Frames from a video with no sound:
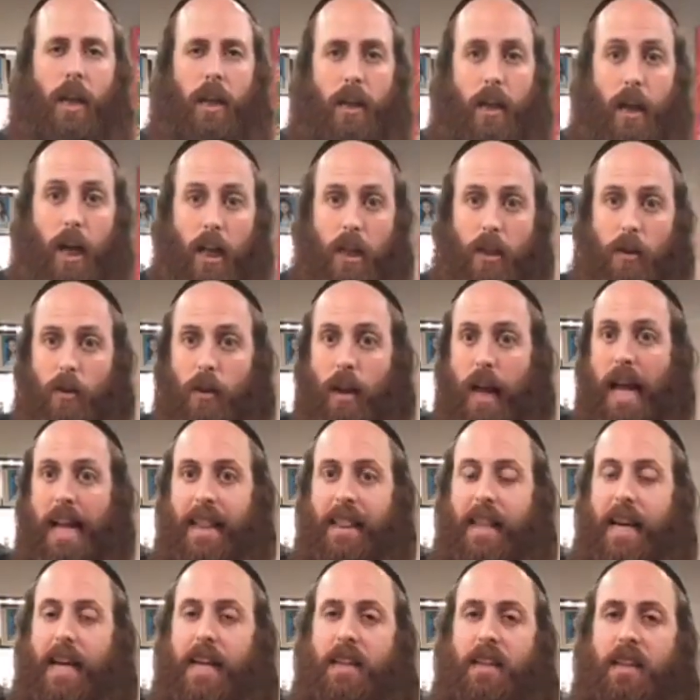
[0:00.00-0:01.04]
Not to
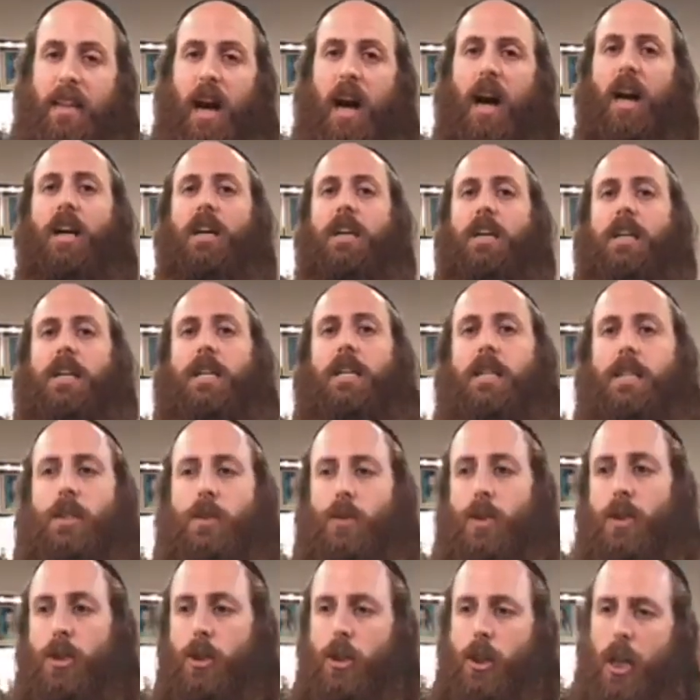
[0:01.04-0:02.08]
let that darkness
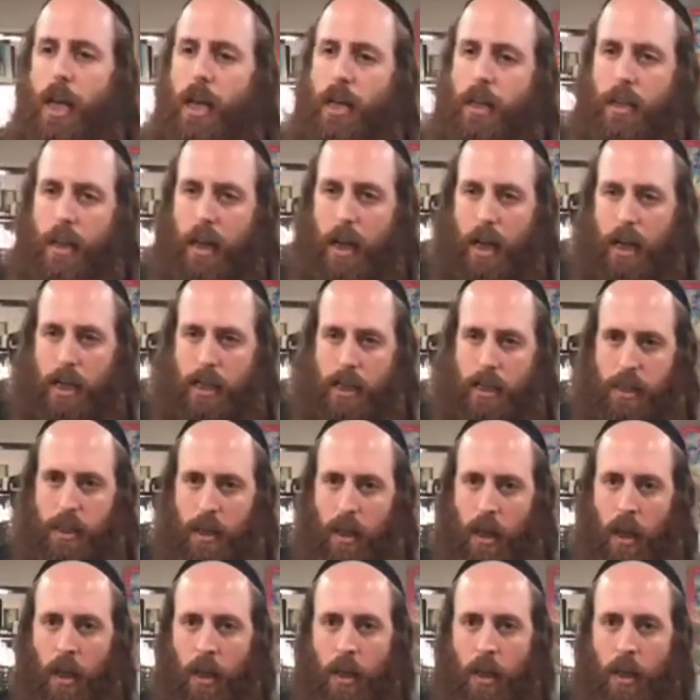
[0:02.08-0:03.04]
reject us.